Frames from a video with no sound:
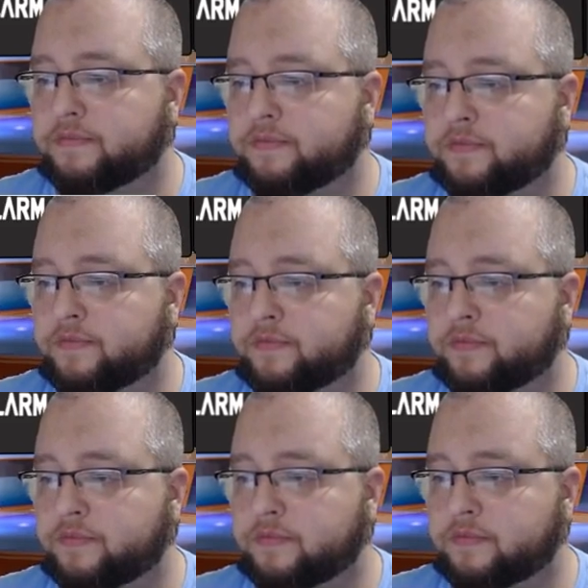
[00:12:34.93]

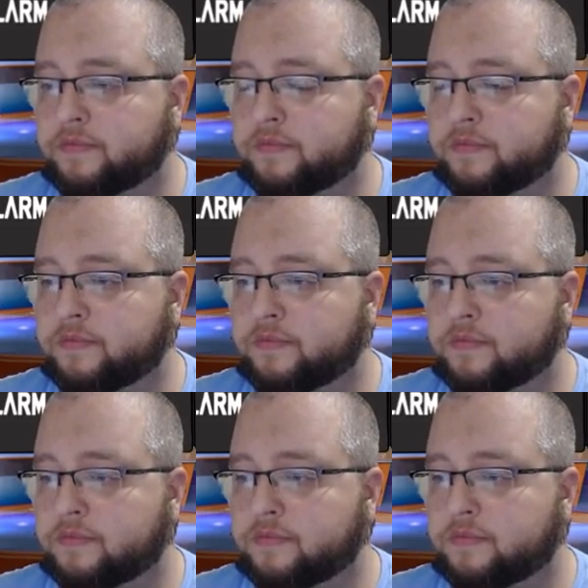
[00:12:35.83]

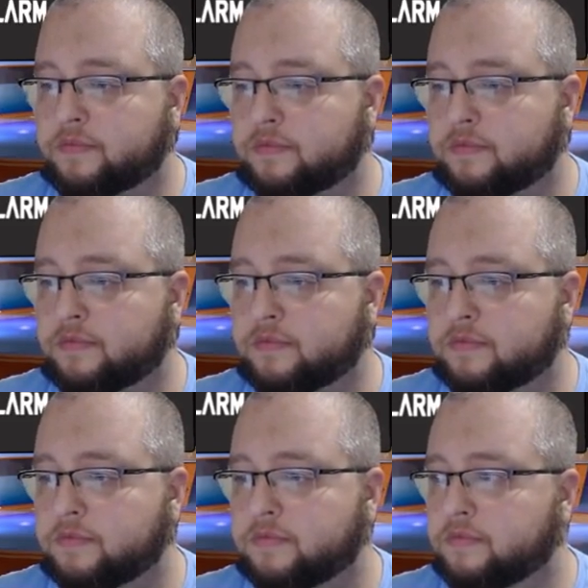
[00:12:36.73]

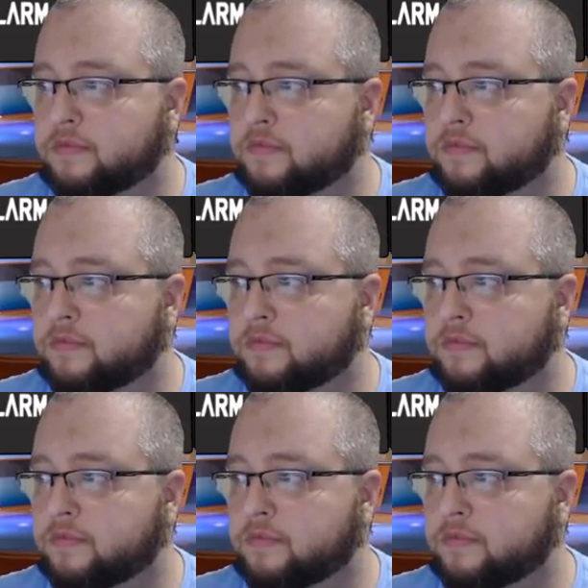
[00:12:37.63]
[no speech]